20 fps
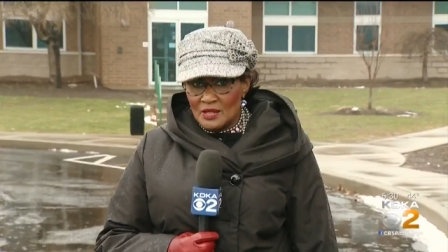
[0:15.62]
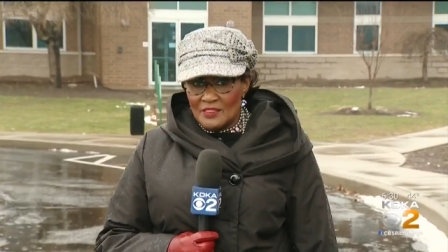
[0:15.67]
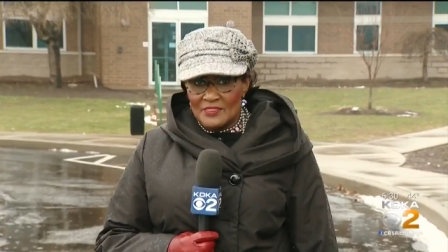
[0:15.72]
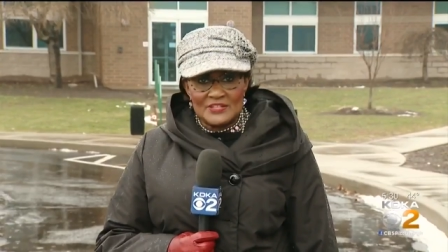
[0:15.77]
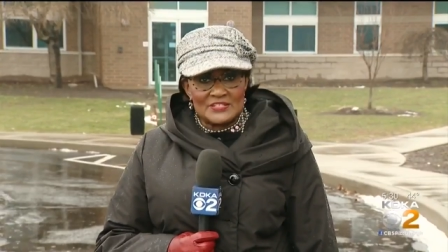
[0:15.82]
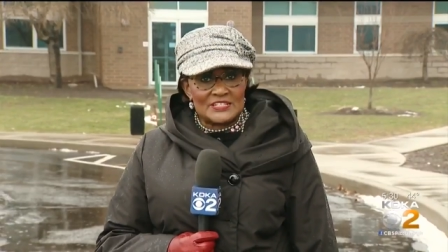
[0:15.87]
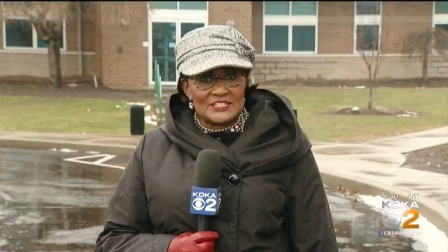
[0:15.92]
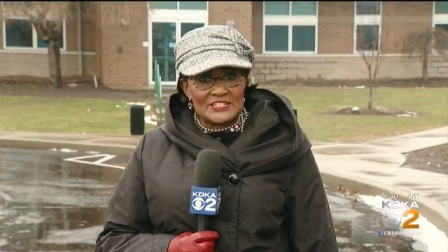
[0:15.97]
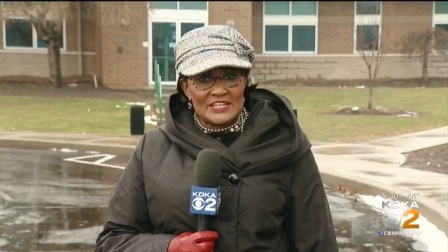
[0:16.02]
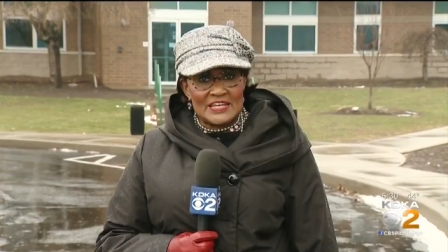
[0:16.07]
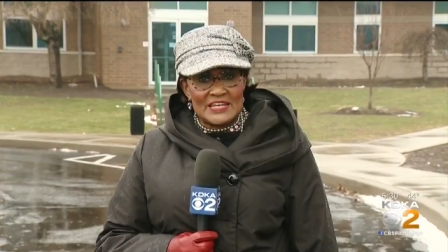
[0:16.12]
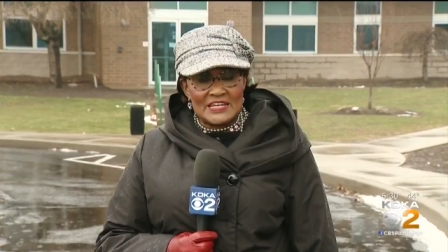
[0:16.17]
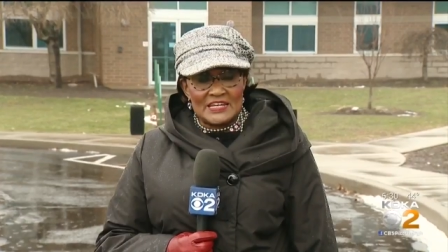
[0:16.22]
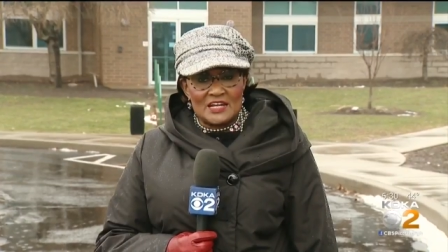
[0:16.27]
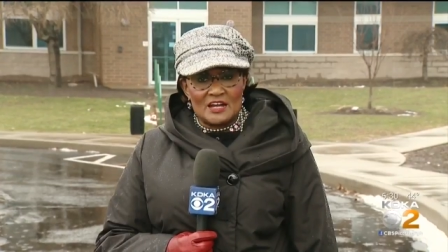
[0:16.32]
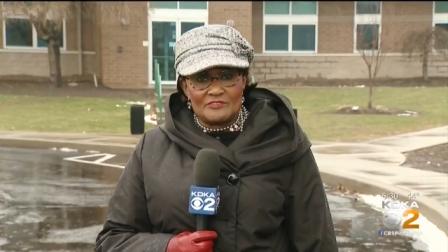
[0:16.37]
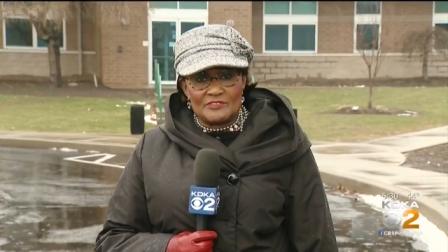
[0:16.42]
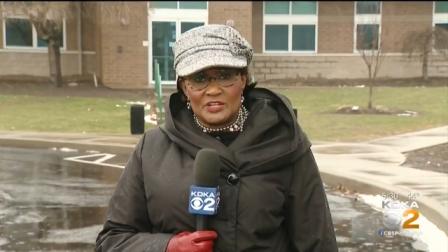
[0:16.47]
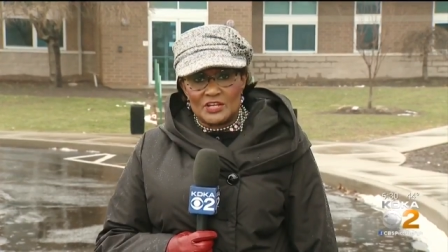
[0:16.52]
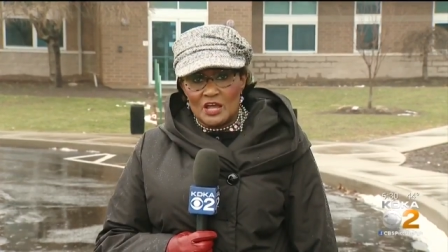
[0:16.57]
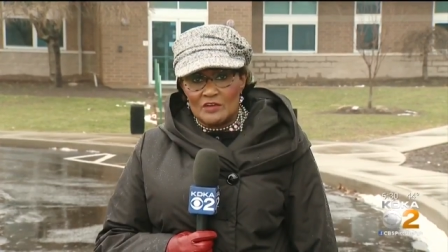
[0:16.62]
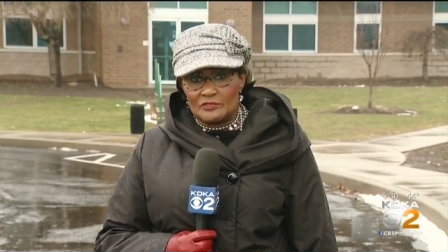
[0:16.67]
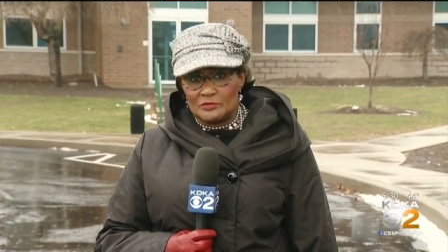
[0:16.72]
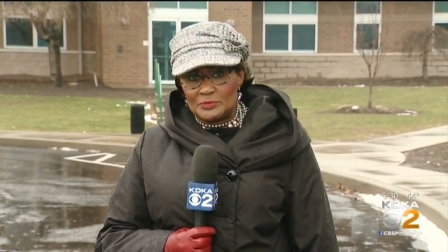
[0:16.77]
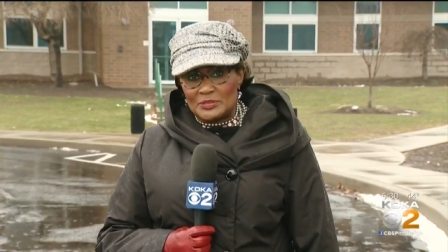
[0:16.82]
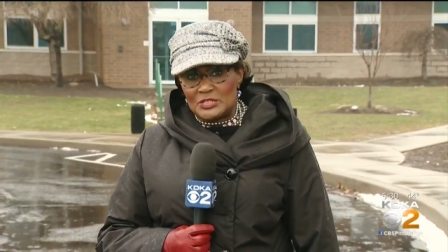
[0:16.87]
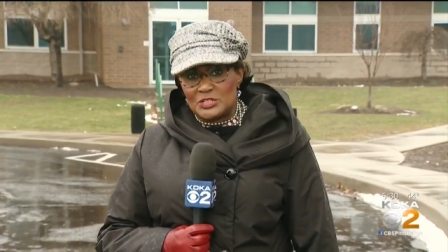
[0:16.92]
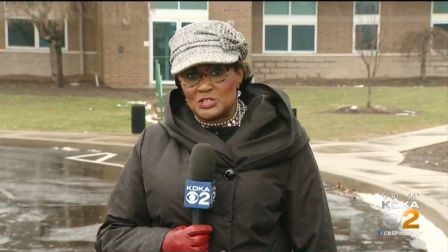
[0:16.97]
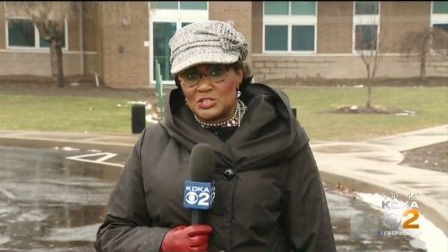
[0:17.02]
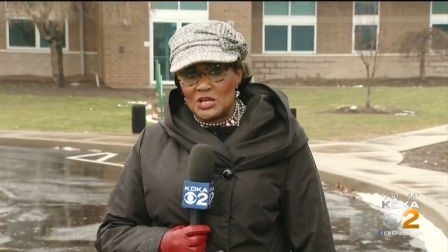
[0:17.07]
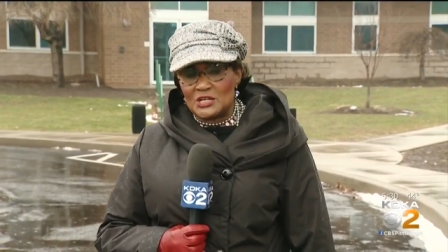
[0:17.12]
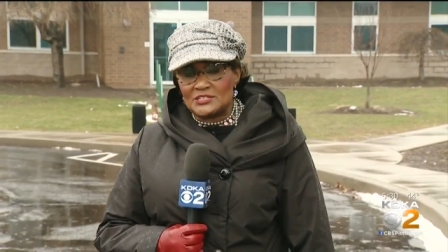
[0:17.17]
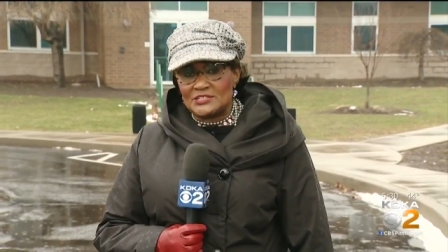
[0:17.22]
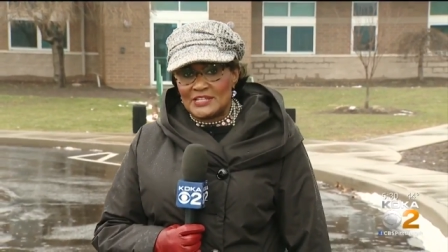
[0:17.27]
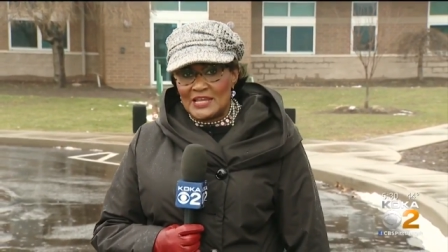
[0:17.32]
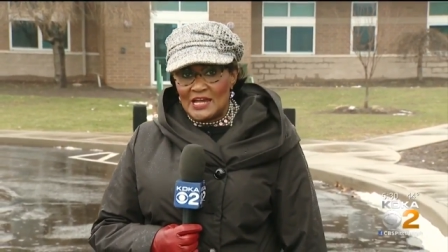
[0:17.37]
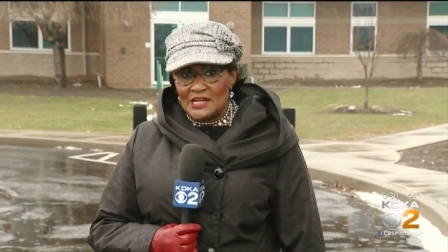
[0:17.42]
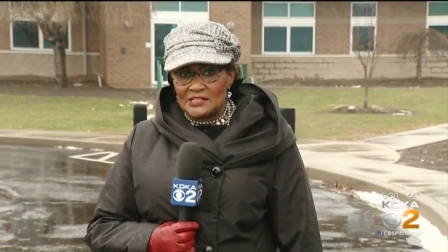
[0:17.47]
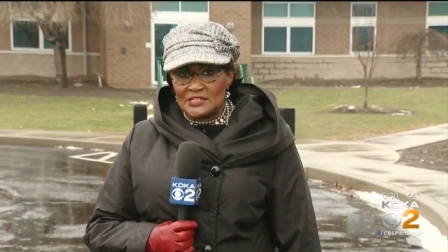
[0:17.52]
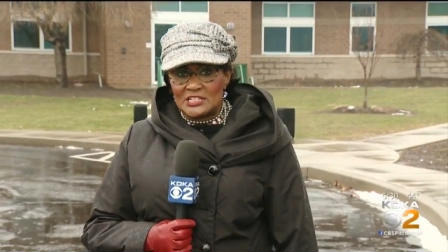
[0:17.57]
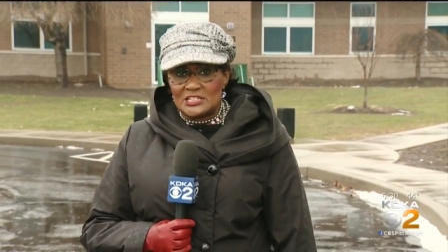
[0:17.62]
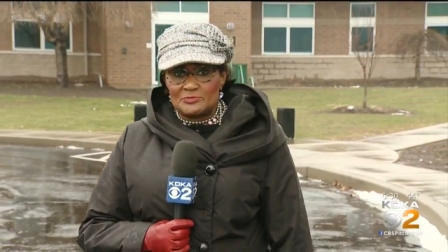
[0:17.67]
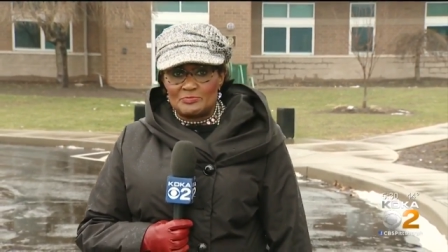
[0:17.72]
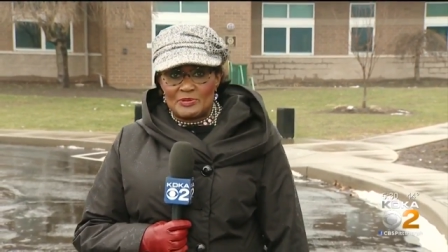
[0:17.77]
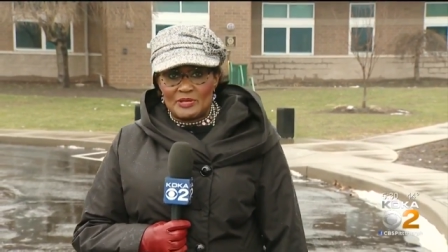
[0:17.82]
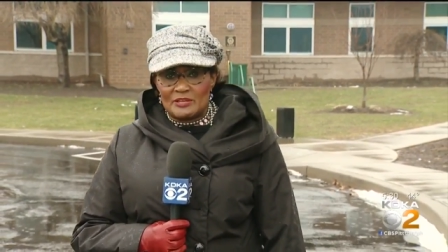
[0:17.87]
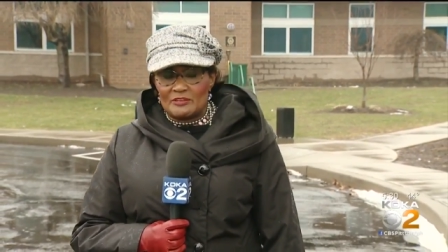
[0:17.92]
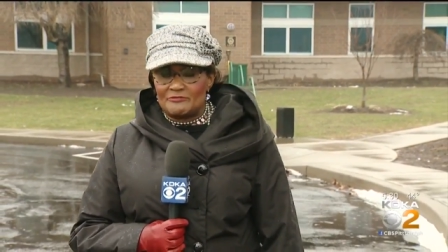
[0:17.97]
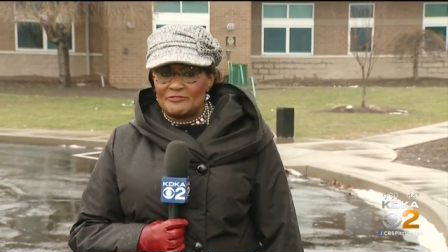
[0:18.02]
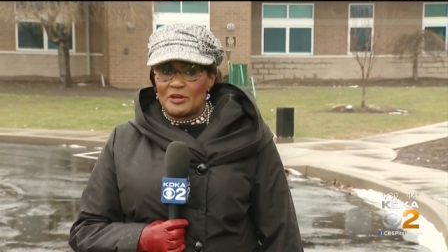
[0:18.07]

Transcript: The sting of the government shutdown is being